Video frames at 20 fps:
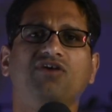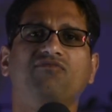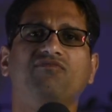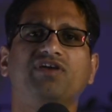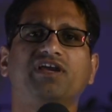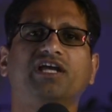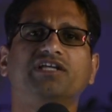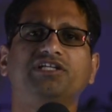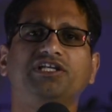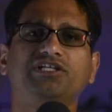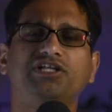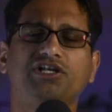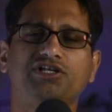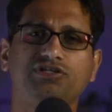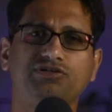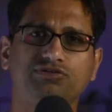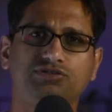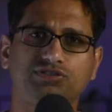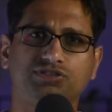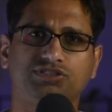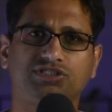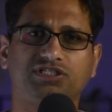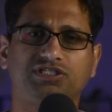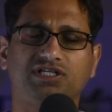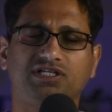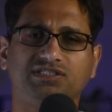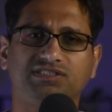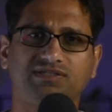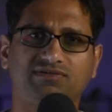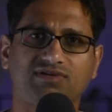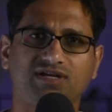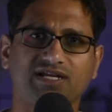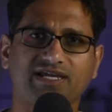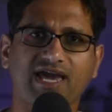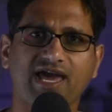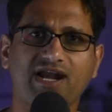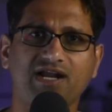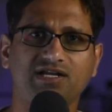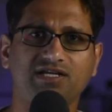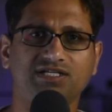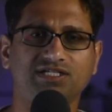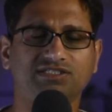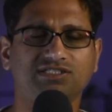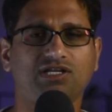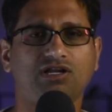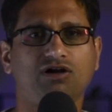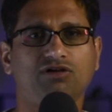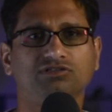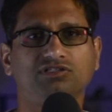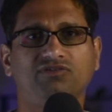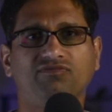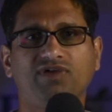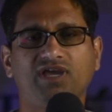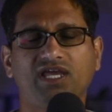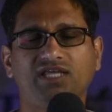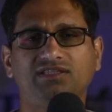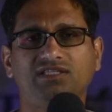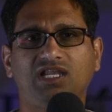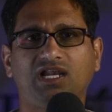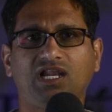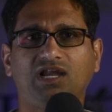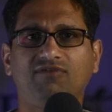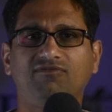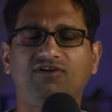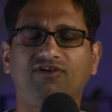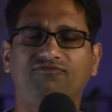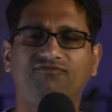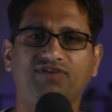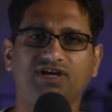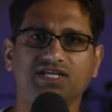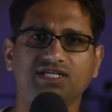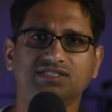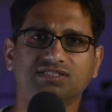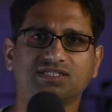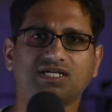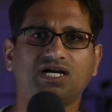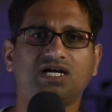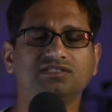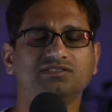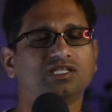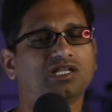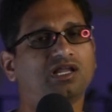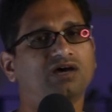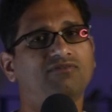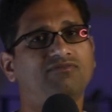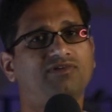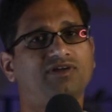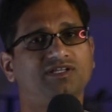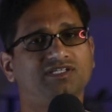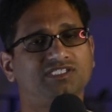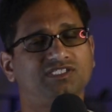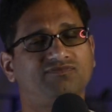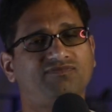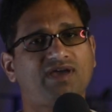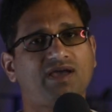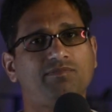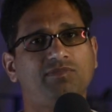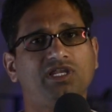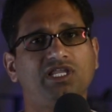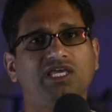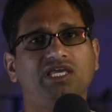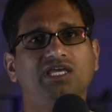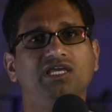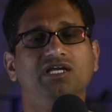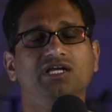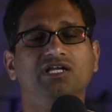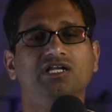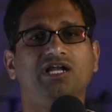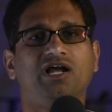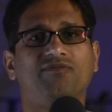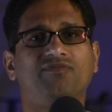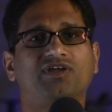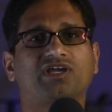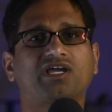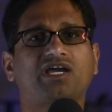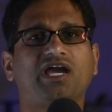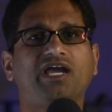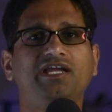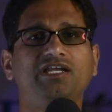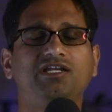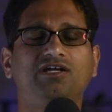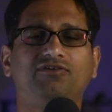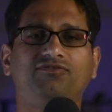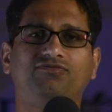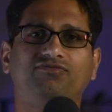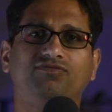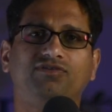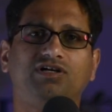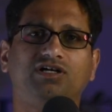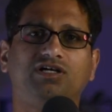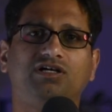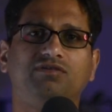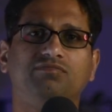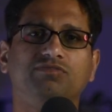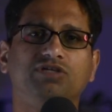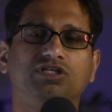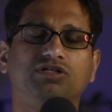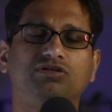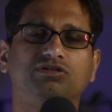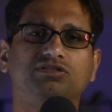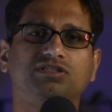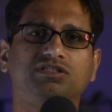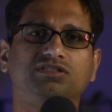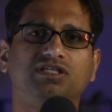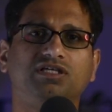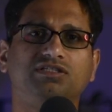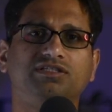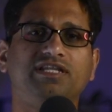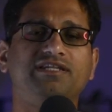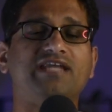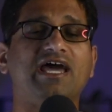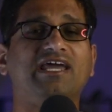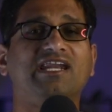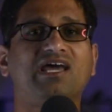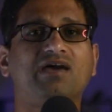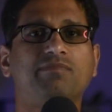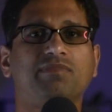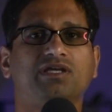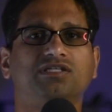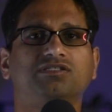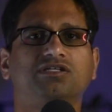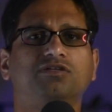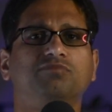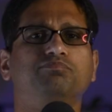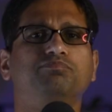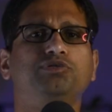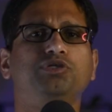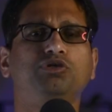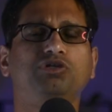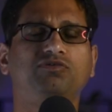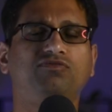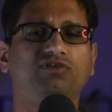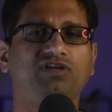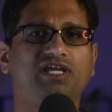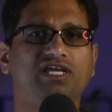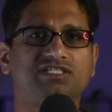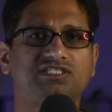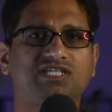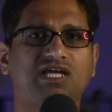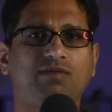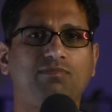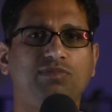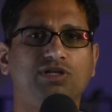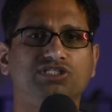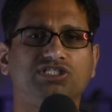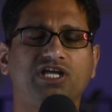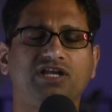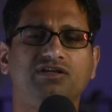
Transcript: We get introduced to several characters along the way, the love for his car, the love for his family, and the kind of, the dynamics are beautifully established.